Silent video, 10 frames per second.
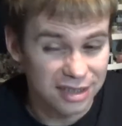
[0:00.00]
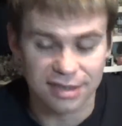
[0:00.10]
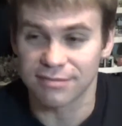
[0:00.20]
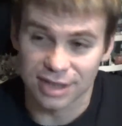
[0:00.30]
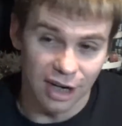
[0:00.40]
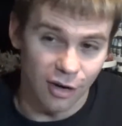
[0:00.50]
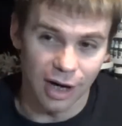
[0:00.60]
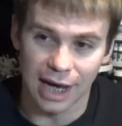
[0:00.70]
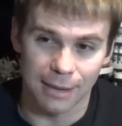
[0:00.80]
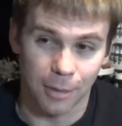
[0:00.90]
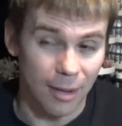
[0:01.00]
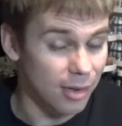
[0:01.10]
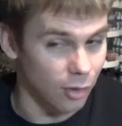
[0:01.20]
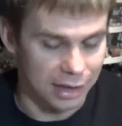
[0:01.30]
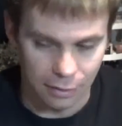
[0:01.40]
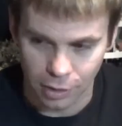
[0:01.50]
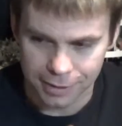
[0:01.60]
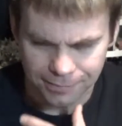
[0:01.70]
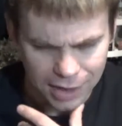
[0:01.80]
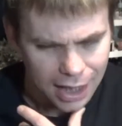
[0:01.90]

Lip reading: So I probably won't get one.